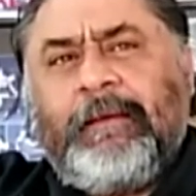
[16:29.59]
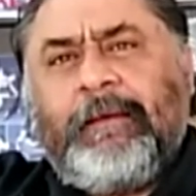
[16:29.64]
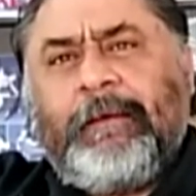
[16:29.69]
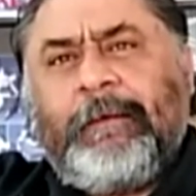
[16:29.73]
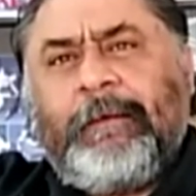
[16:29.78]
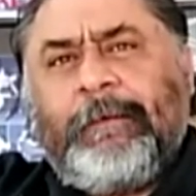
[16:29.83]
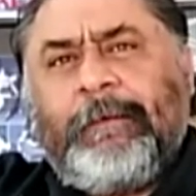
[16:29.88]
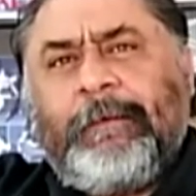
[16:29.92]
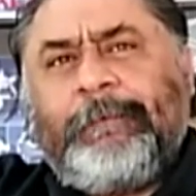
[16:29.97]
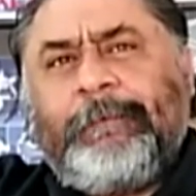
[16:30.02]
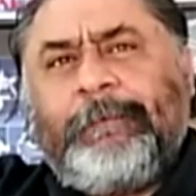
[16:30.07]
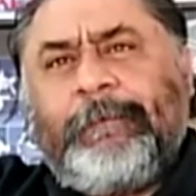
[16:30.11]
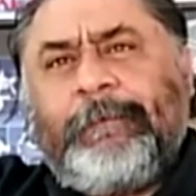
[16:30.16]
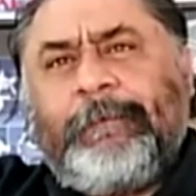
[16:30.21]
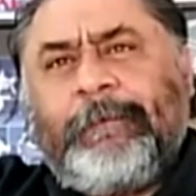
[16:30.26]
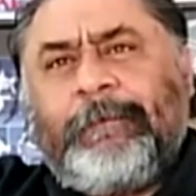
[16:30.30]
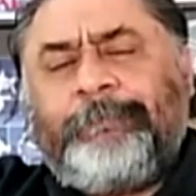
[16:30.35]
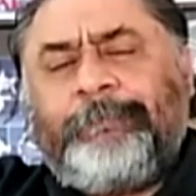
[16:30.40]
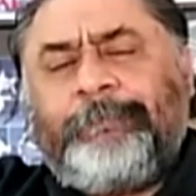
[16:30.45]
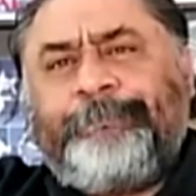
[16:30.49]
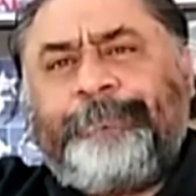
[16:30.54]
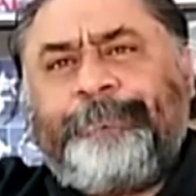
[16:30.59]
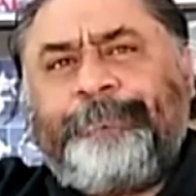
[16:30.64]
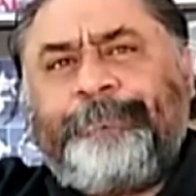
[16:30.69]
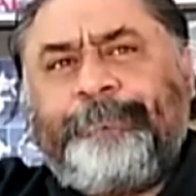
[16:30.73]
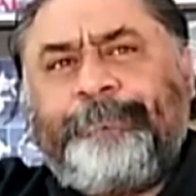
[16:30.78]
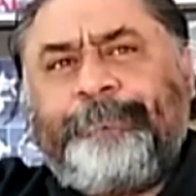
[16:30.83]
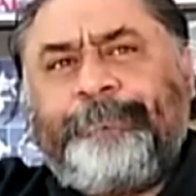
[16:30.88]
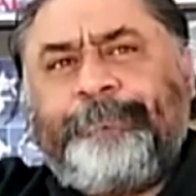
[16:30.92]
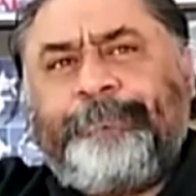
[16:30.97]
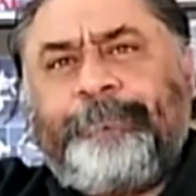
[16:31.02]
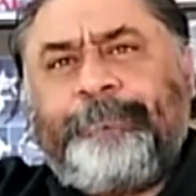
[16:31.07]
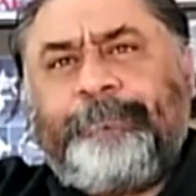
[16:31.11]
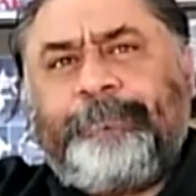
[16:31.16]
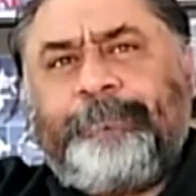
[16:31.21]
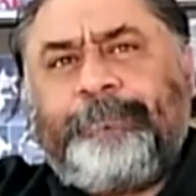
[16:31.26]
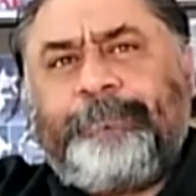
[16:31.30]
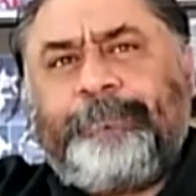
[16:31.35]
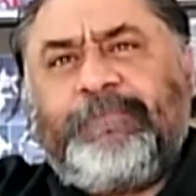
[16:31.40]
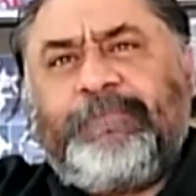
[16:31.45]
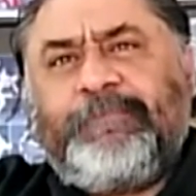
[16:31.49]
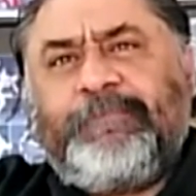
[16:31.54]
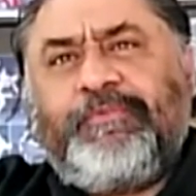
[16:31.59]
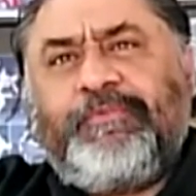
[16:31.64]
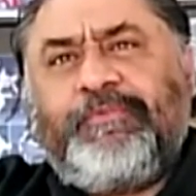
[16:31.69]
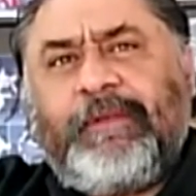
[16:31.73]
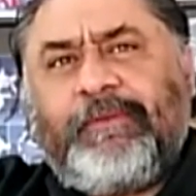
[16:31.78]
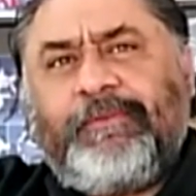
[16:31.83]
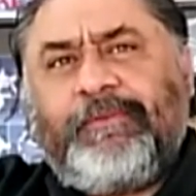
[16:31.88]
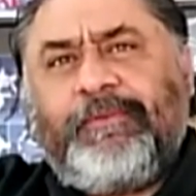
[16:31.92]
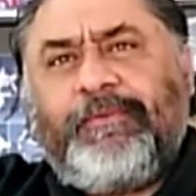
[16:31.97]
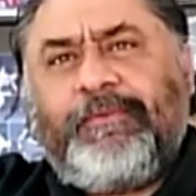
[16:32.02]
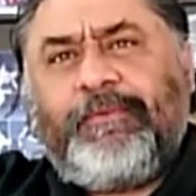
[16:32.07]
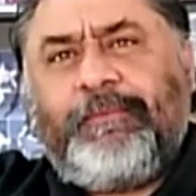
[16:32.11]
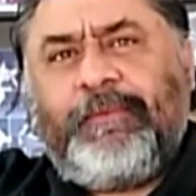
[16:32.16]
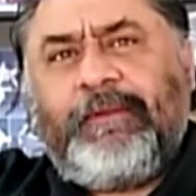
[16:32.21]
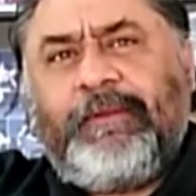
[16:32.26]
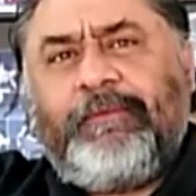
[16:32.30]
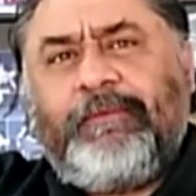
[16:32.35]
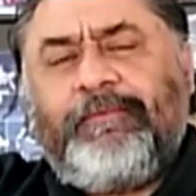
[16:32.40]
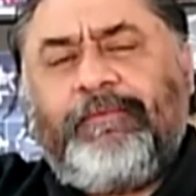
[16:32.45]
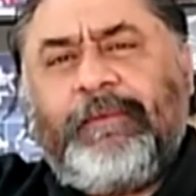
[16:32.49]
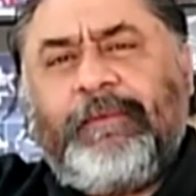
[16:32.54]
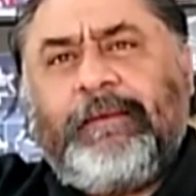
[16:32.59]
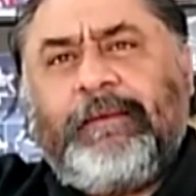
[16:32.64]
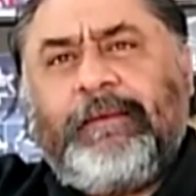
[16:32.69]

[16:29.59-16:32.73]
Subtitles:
and 2002.